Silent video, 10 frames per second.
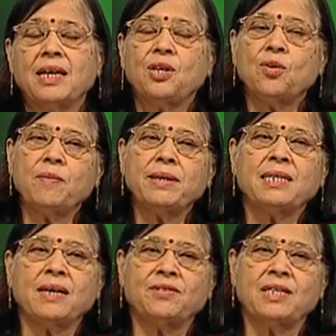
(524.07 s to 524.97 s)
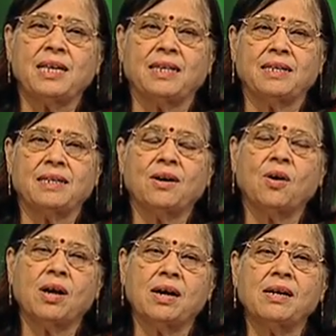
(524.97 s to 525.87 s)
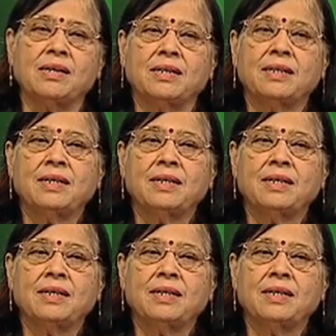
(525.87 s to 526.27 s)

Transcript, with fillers: You must have seen or heard